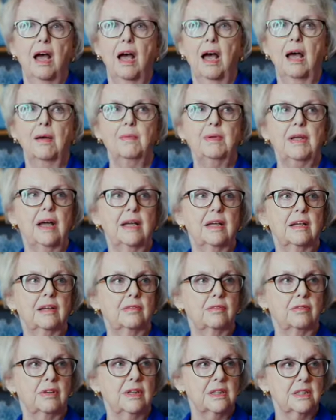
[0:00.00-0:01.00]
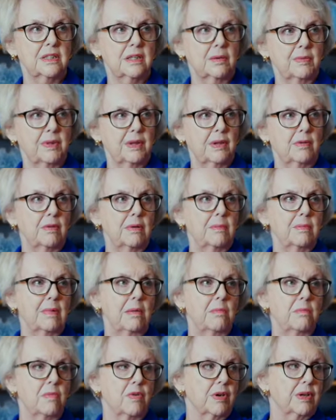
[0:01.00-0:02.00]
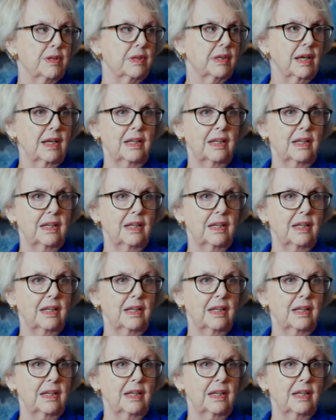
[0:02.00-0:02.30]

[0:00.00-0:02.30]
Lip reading: I mean, I could read something and remember it.